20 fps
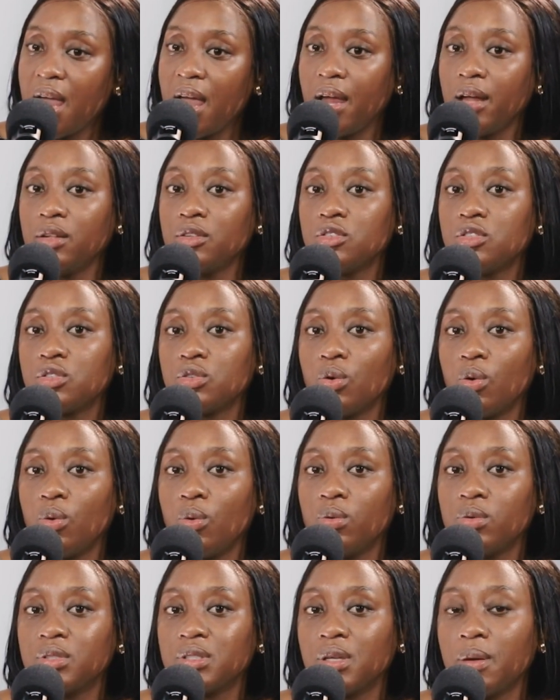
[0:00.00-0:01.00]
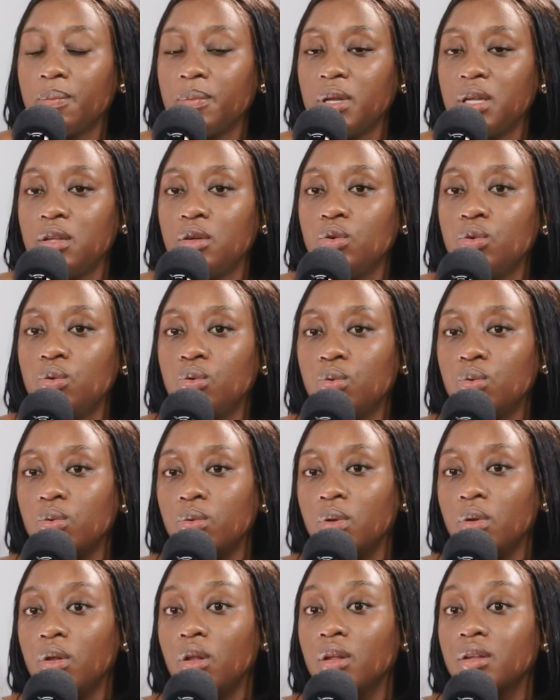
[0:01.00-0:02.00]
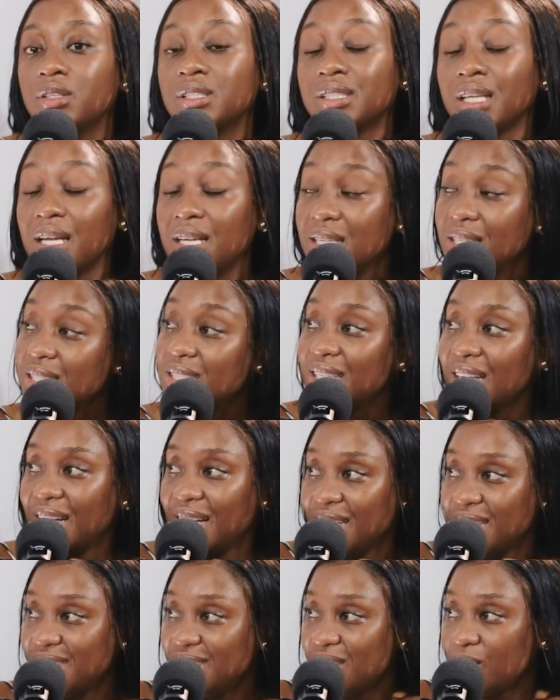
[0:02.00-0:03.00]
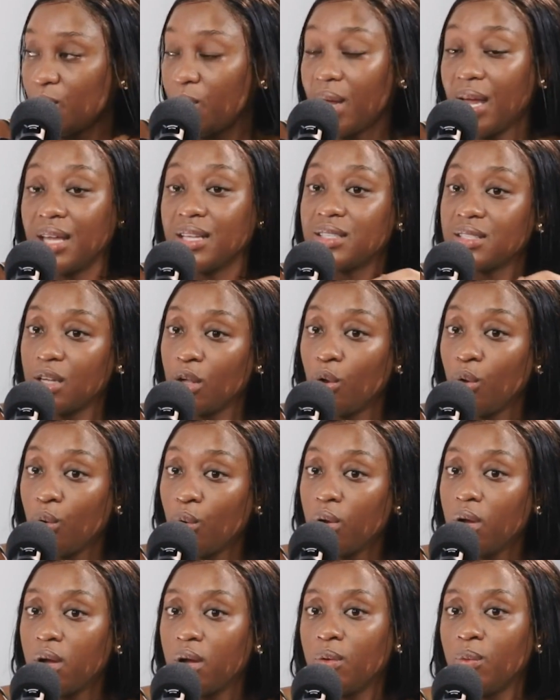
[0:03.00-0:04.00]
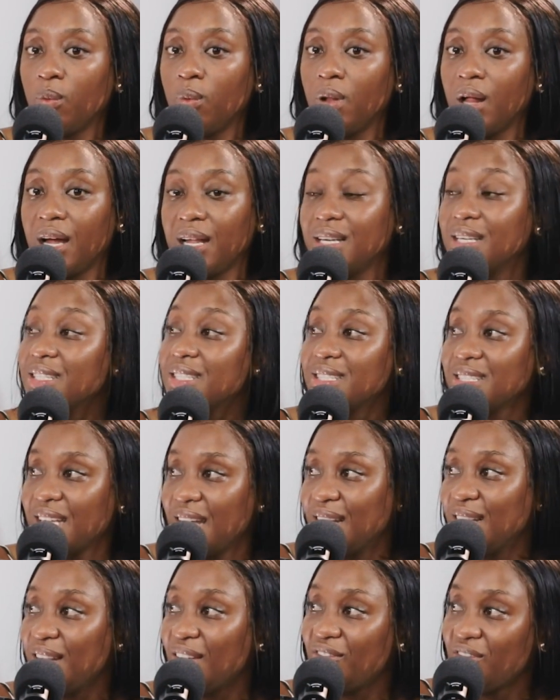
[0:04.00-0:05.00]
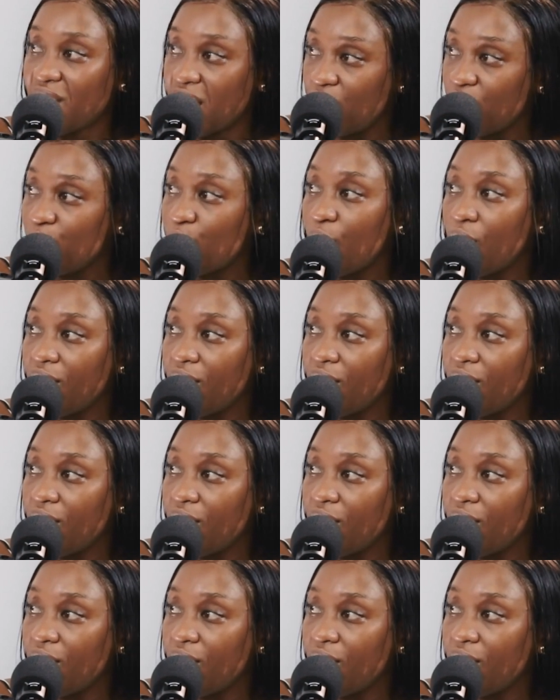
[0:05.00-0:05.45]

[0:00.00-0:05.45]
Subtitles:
And so somebody who studies a list or has a look will understand the value